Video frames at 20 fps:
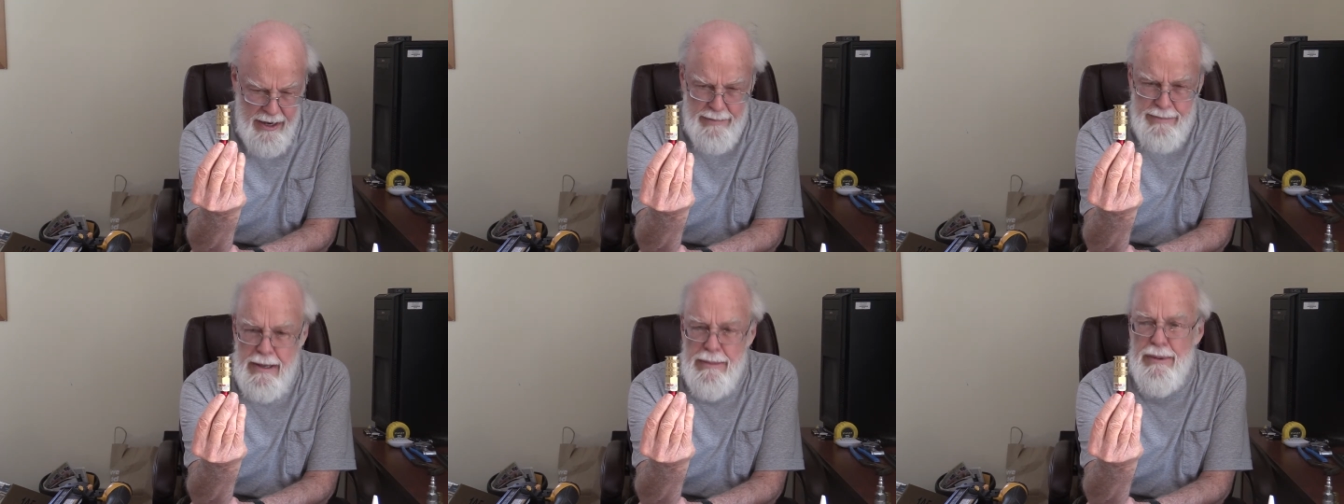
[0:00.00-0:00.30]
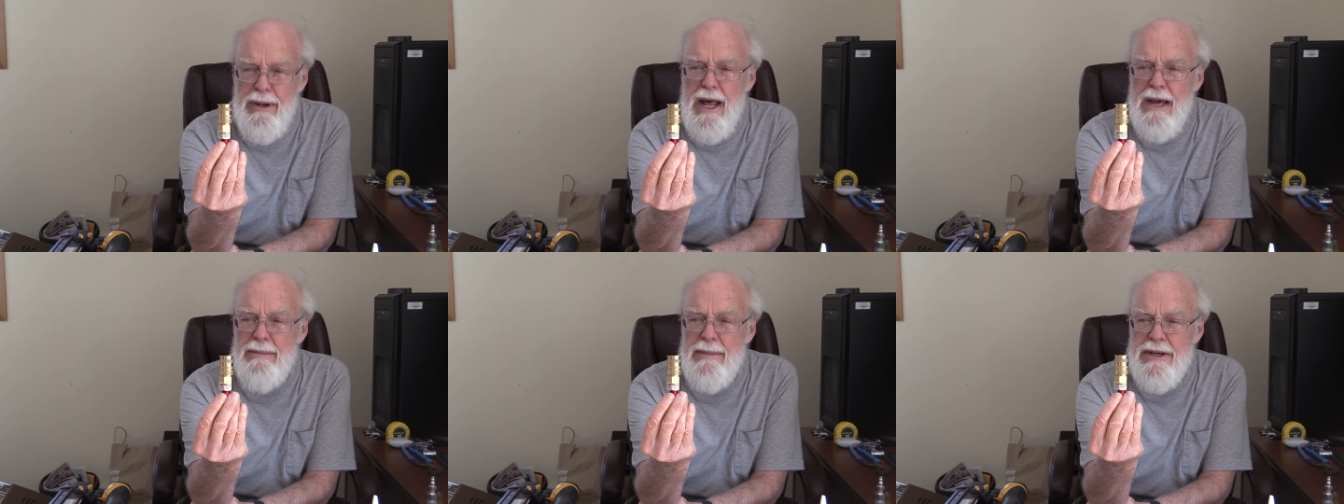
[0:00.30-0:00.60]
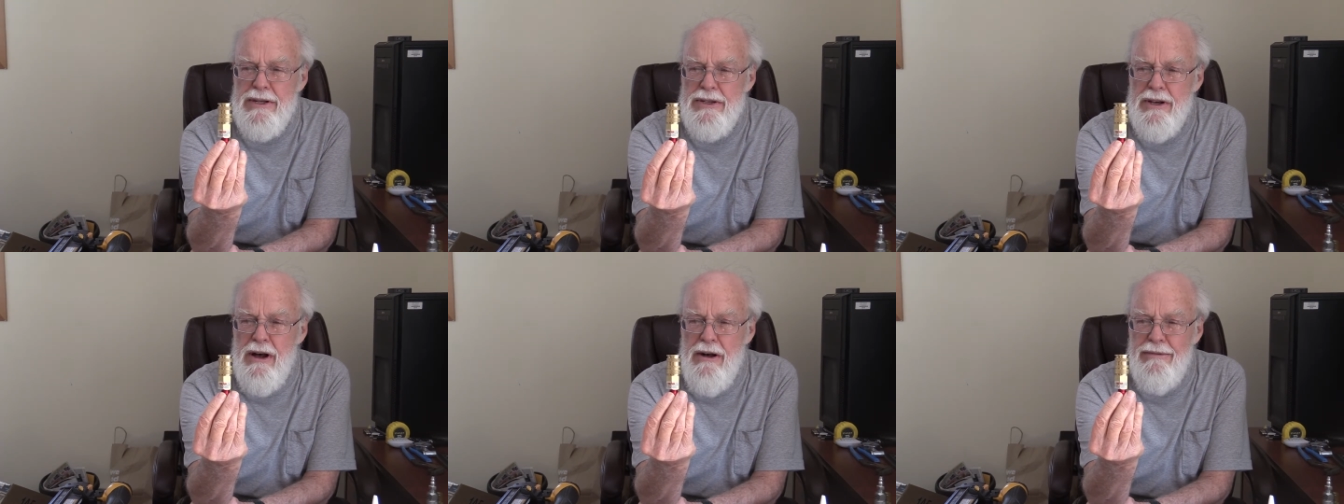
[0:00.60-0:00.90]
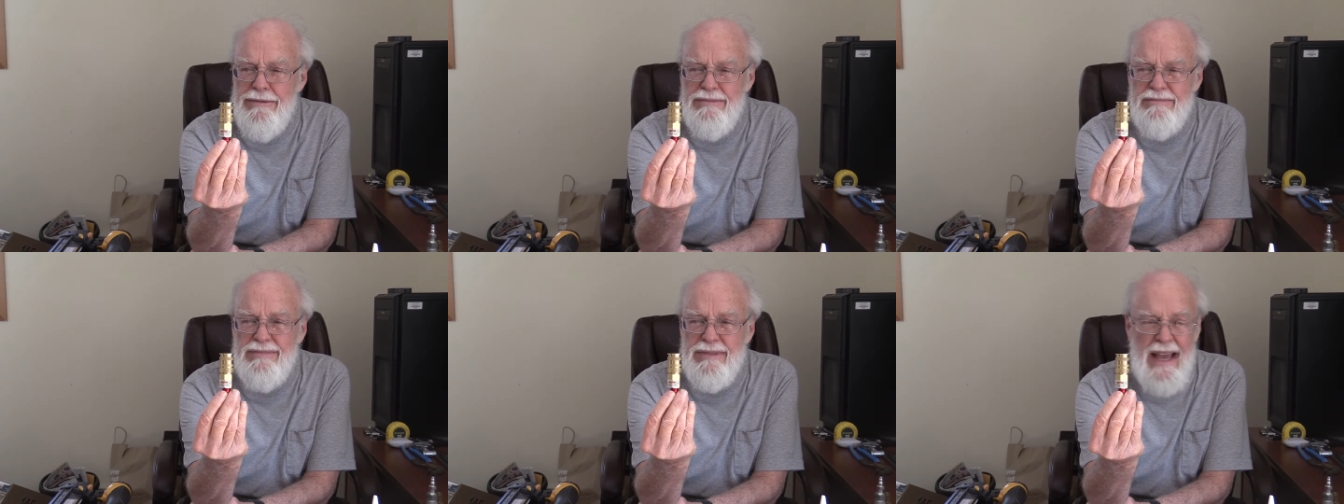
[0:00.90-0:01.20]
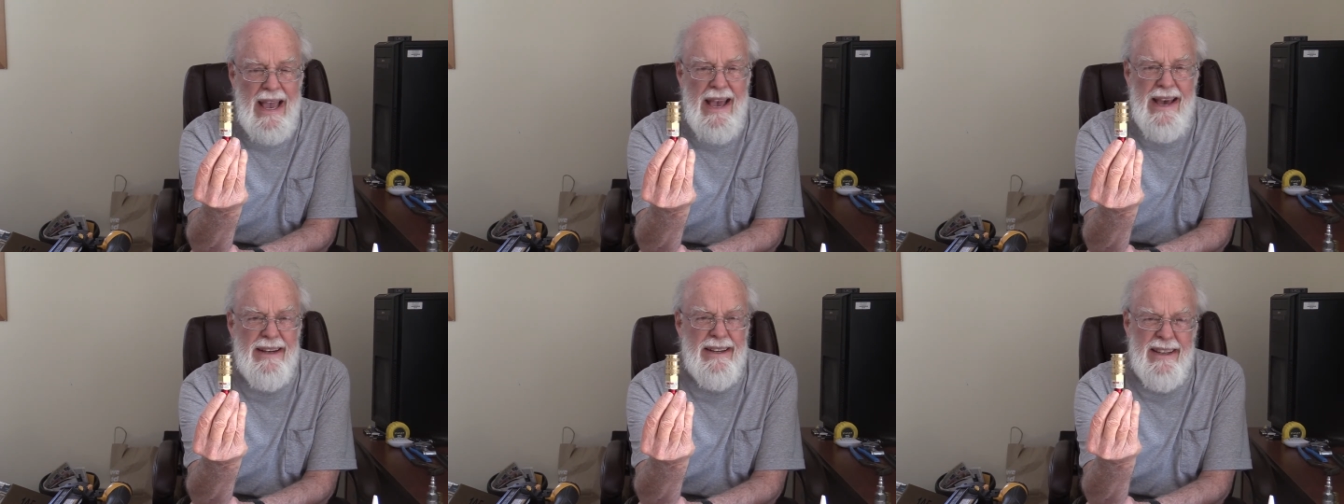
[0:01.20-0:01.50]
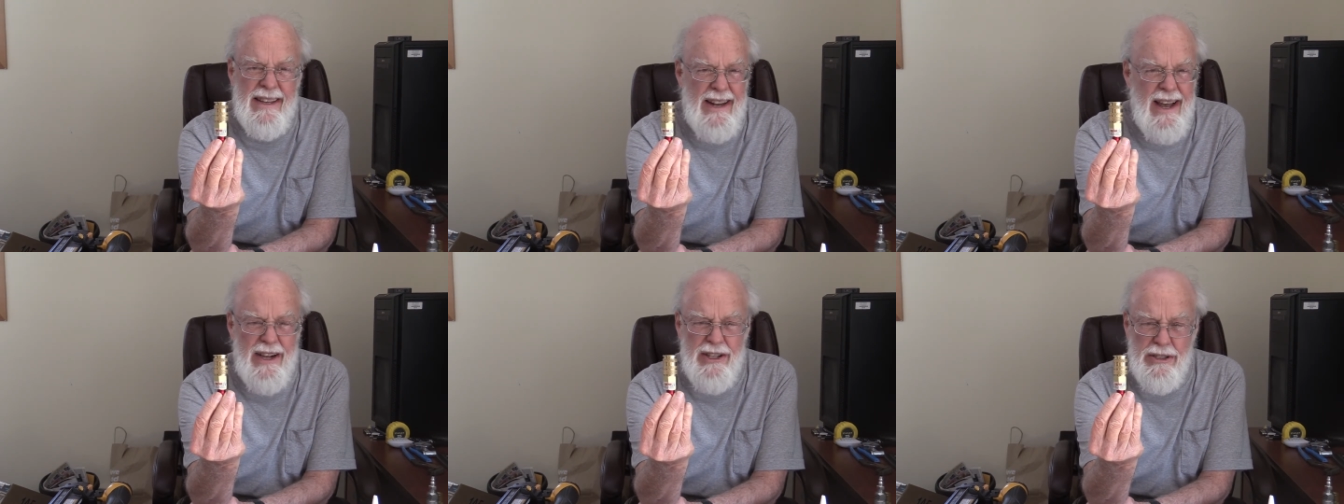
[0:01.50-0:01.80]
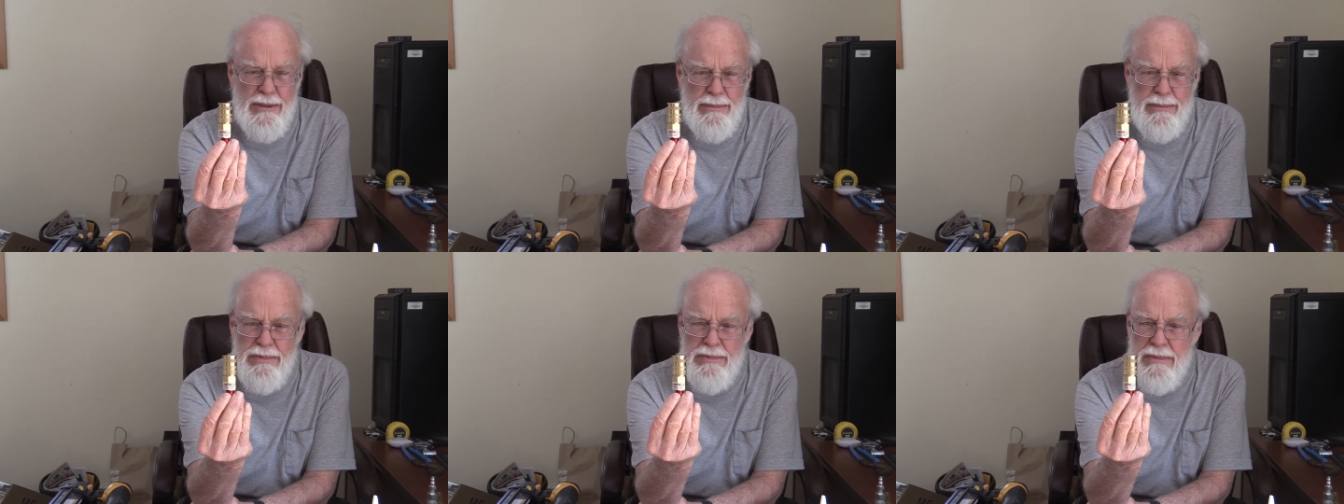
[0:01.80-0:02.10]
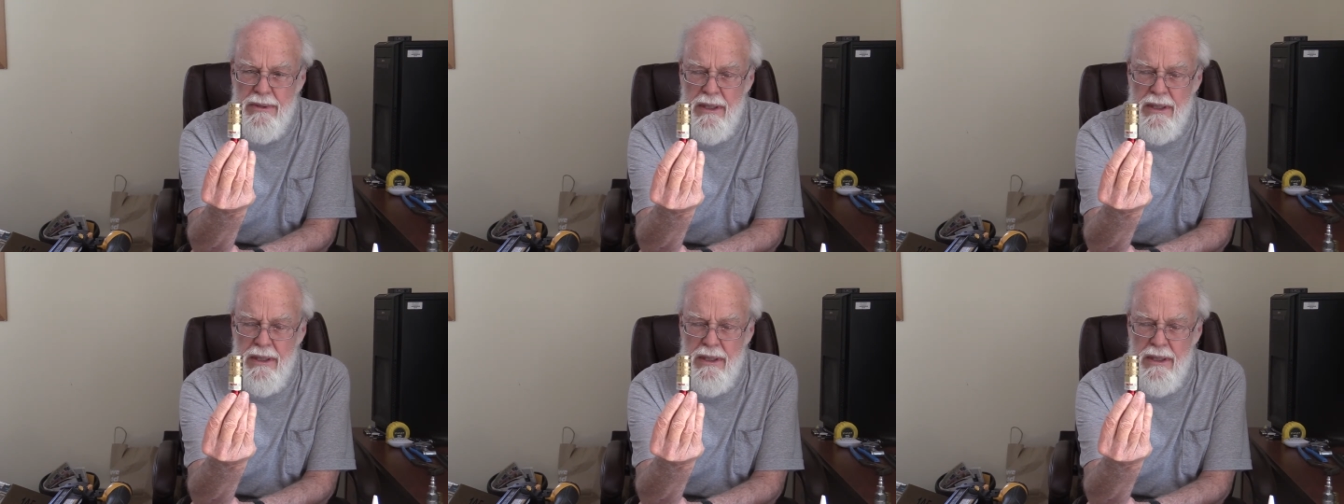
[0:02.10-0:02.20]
people like myself can't connect them.